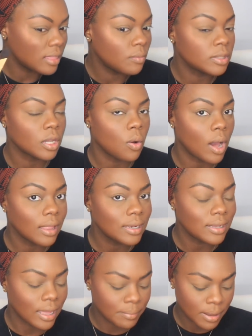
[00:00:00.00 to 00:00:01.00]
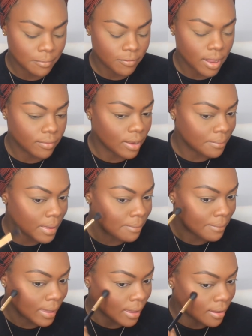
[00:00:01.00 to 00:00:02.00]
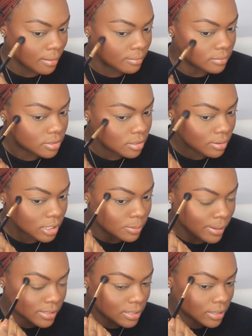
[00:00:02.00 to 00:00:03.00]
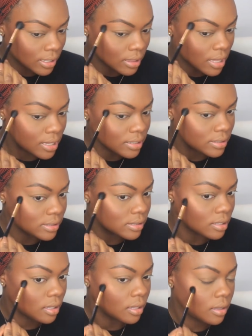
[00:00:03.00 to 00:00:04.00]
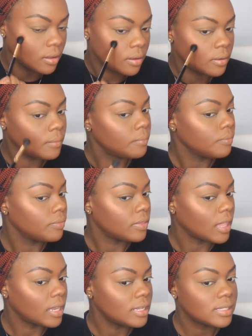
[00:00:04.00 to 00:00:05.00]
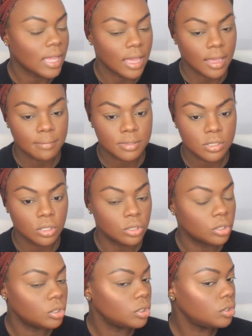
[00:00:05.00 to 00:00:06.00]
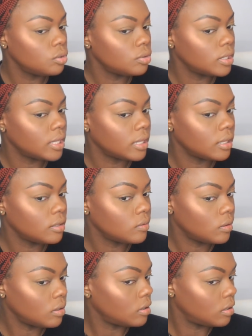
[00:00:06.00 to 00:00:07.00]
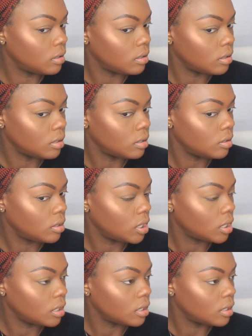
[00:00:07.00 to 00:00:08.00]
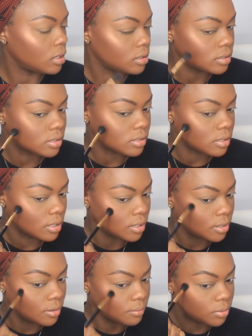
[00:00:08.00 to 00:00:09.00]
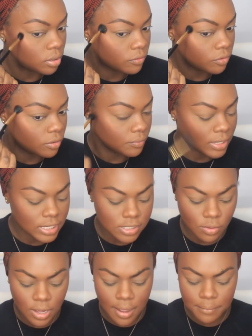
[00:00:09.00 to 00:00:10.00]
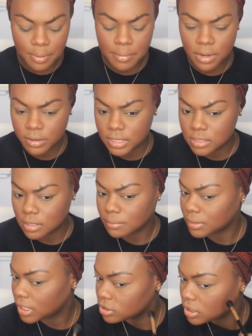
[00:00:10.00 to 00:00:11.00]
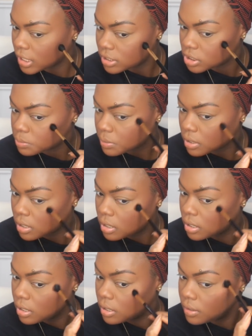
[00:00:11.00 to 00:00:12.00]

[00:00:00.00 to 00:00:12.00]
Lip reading: And then with the quality like Makeup Forever, I mean, ma'am, do you expect anything less? That is absolutely, oh yes, beautiful. And it's so complimentary to the blush that I just put on.